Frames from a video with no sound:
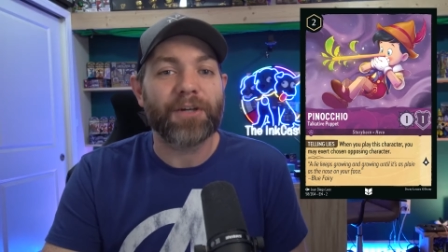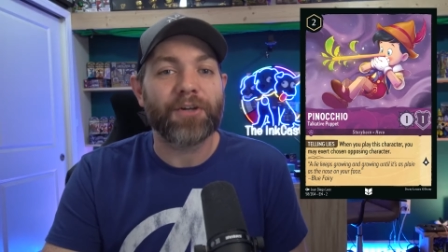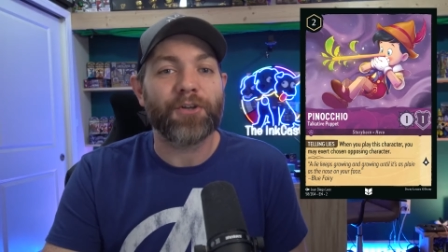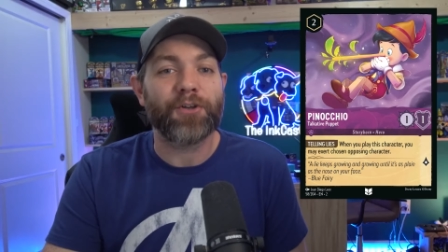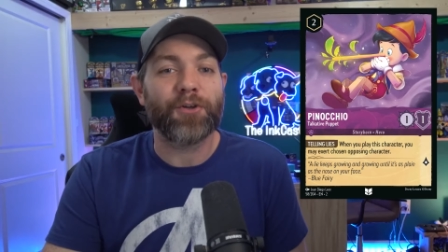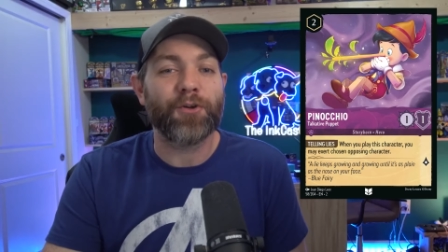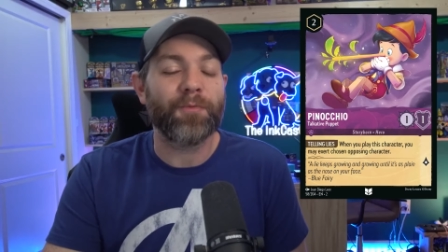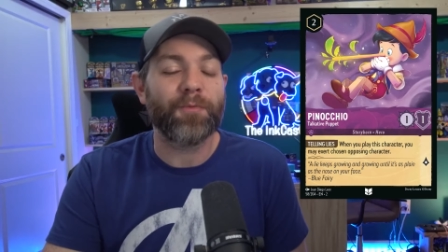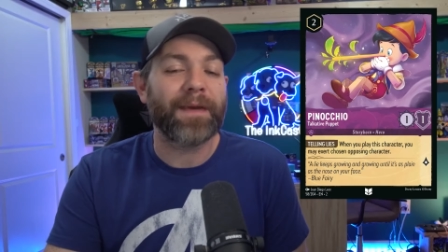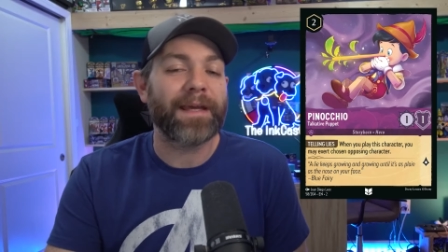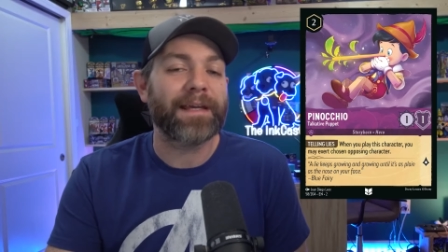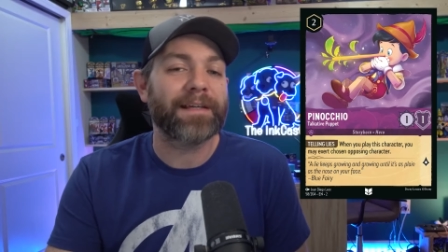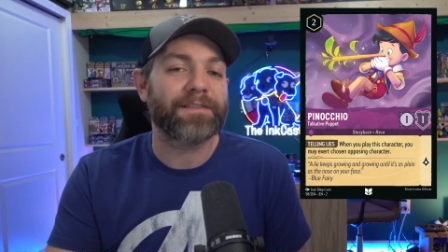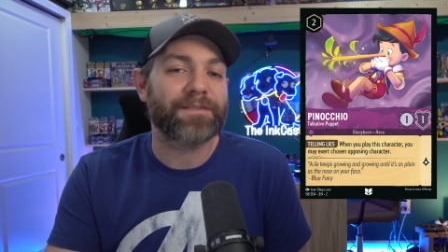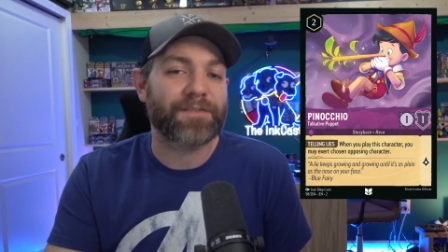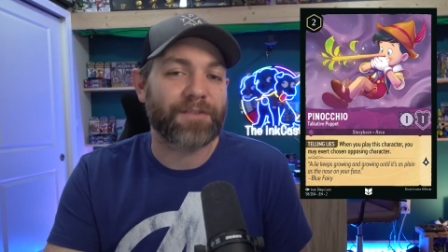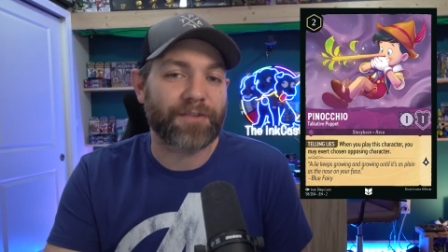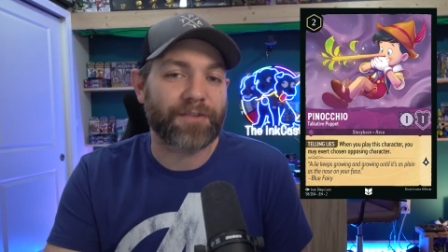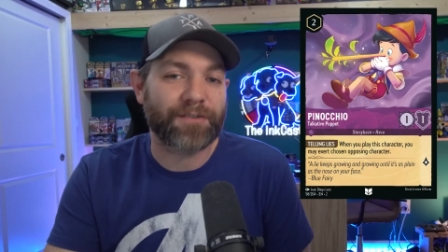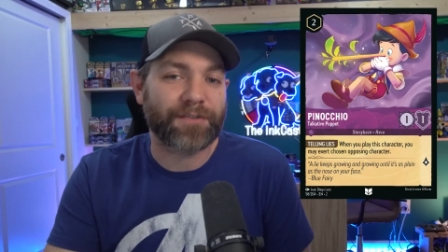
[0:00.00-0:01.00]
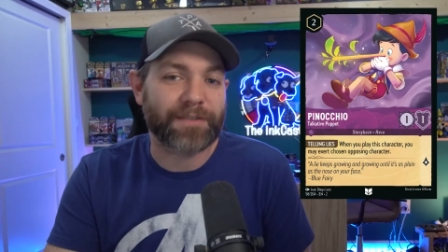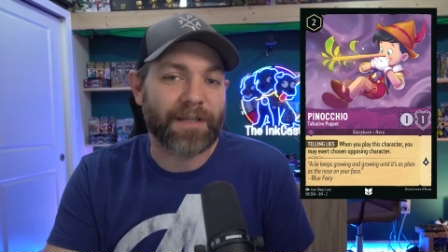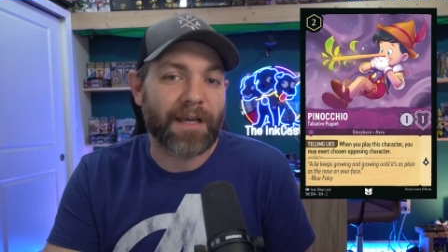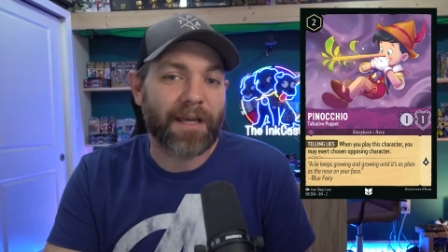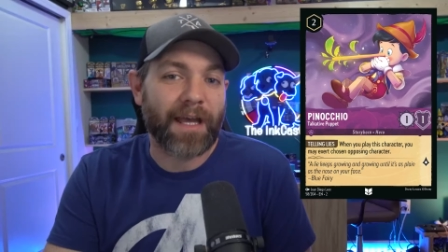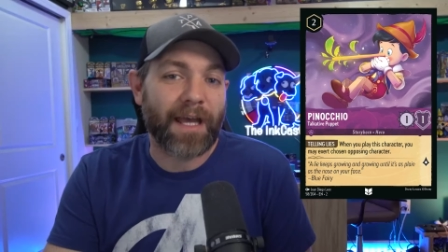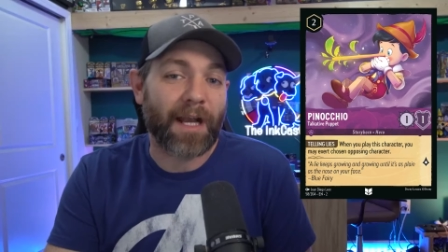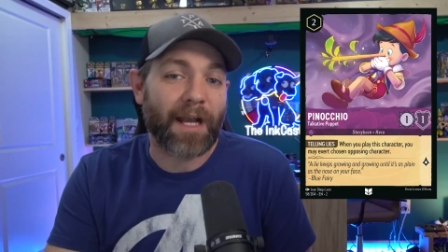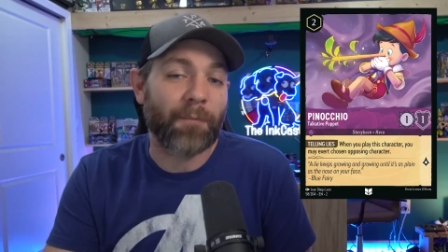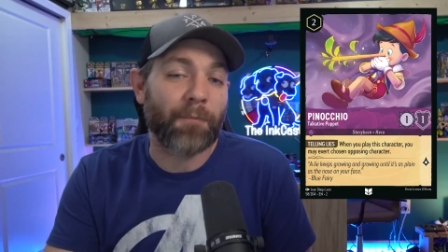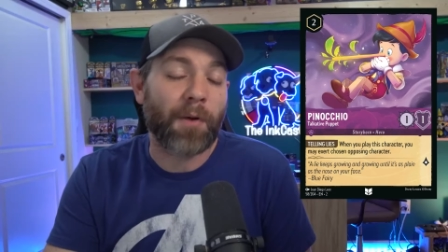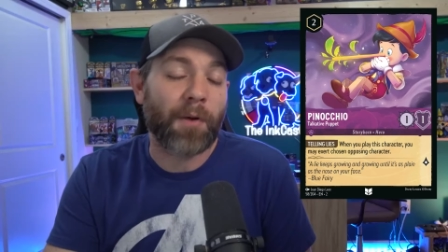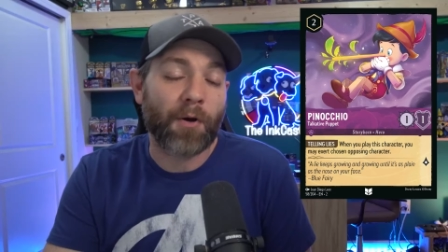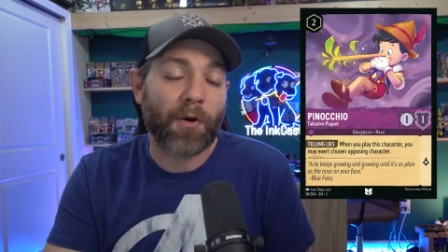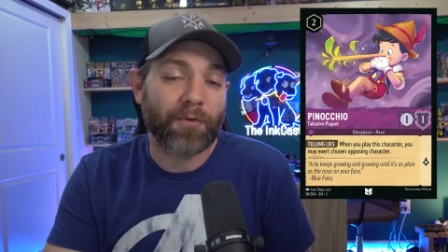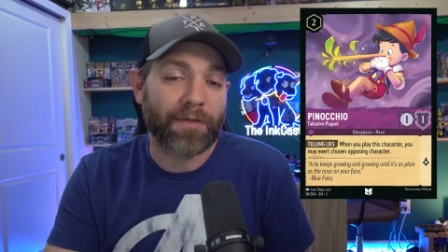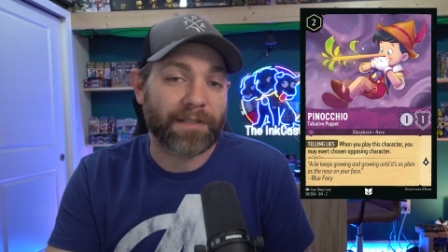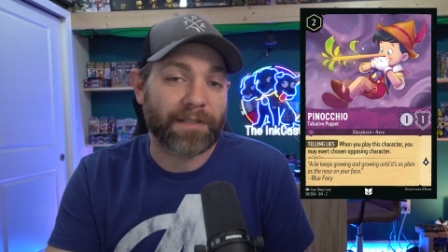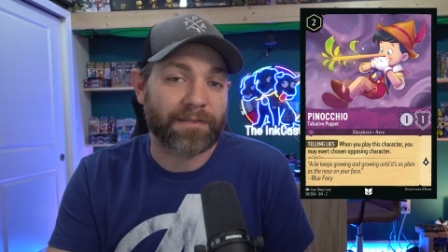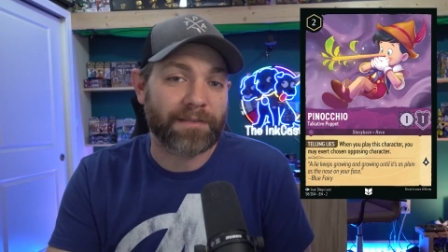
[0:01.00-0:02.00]
you may exert an
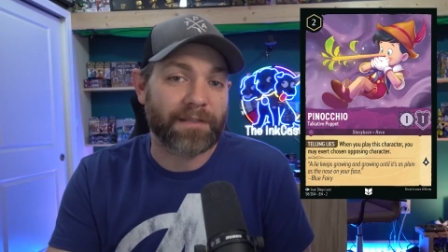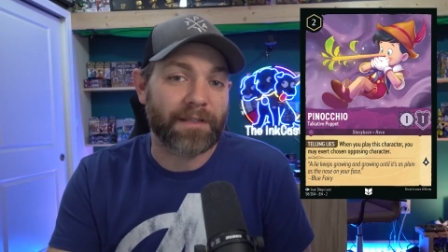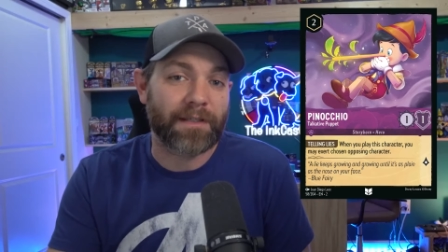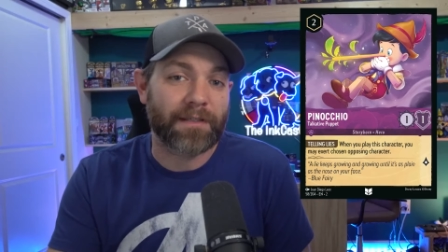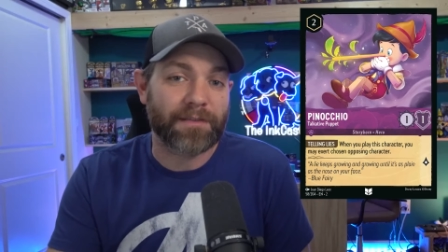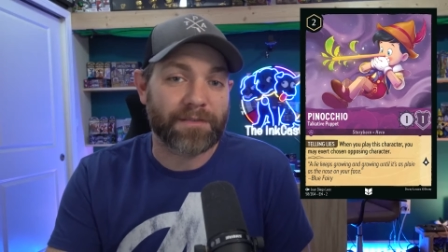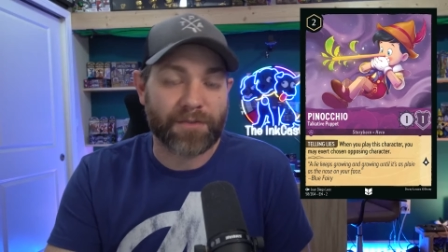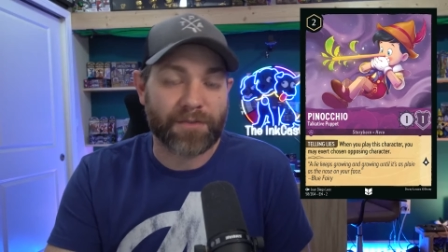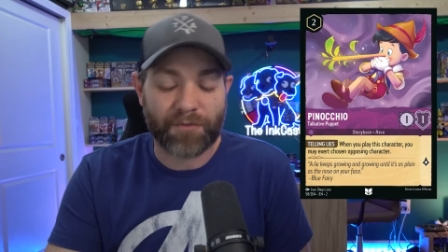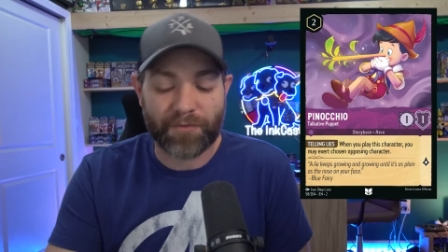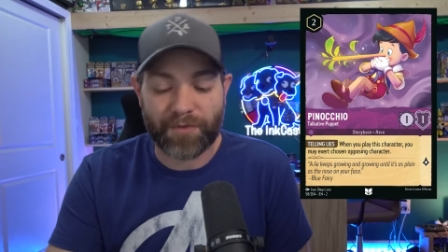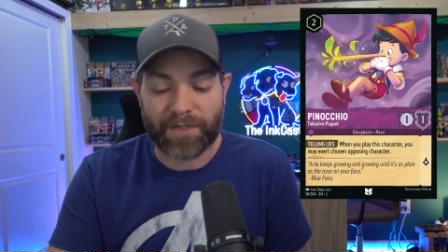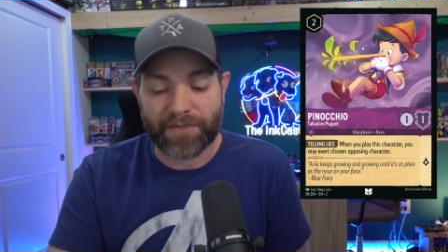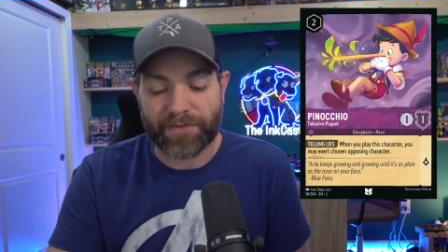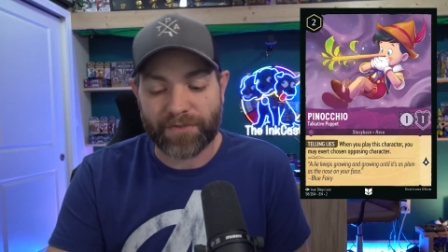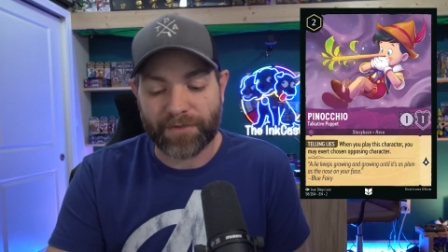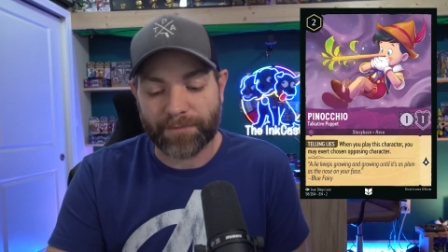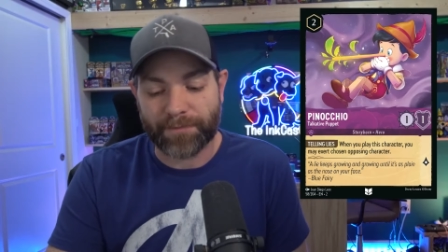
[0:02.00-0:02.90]
opponent's creature.